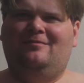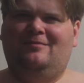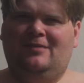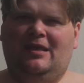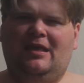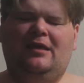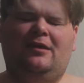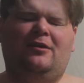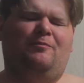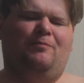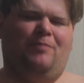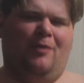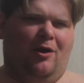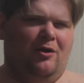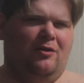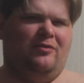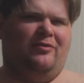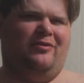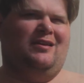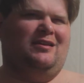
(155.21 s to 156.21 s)
he could
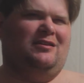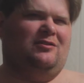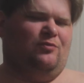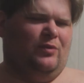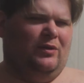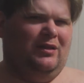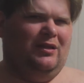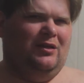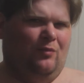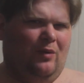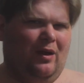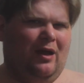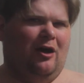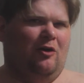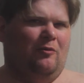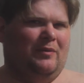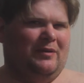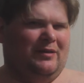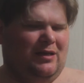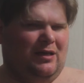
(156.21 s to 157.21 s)
burn things really
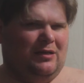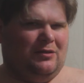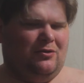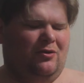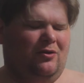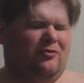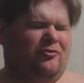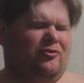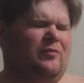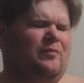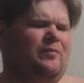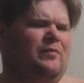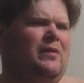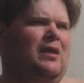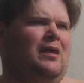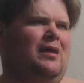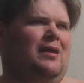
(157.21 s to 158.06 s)
well, but not cook them.